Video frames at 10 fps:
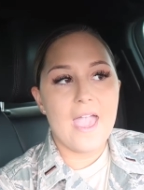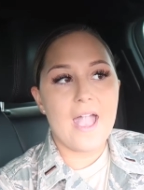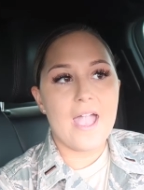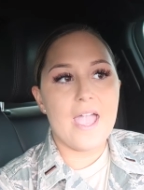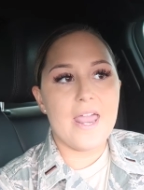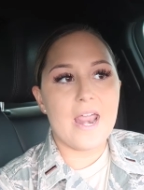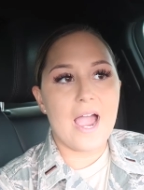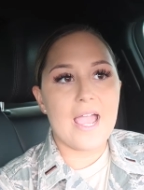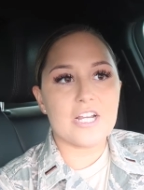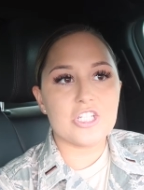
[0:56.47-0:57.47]
and
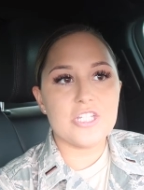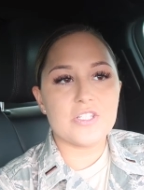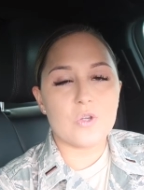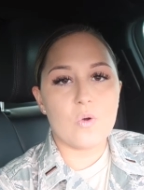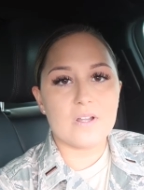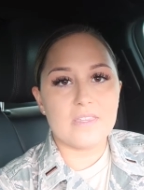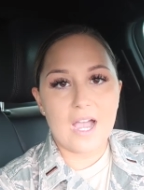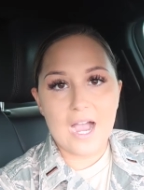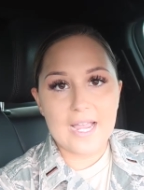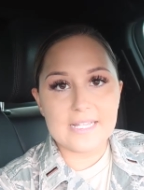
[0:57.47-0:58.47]
I actually scored the
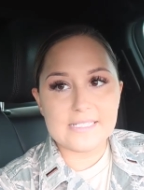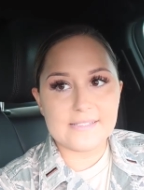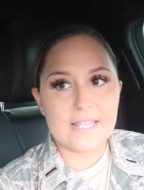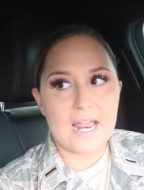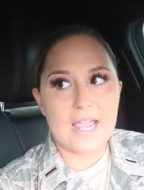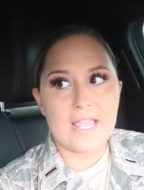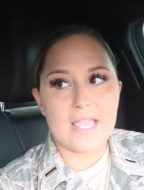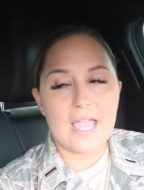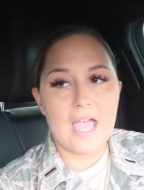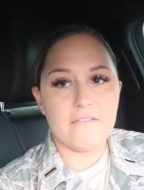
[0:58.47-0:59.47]
highest than
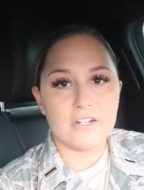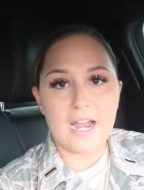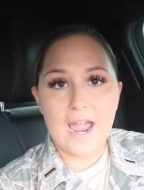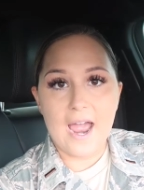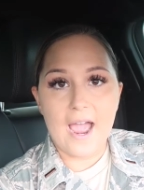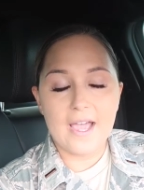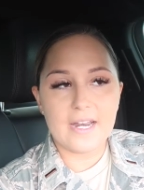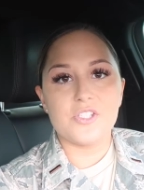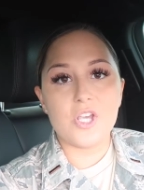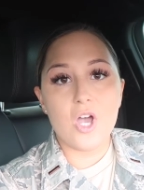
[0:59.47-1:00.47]
I ever
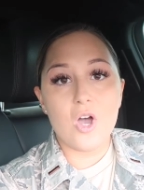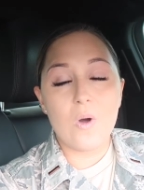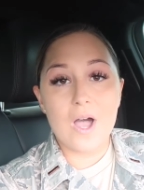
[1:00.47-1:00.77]
had. So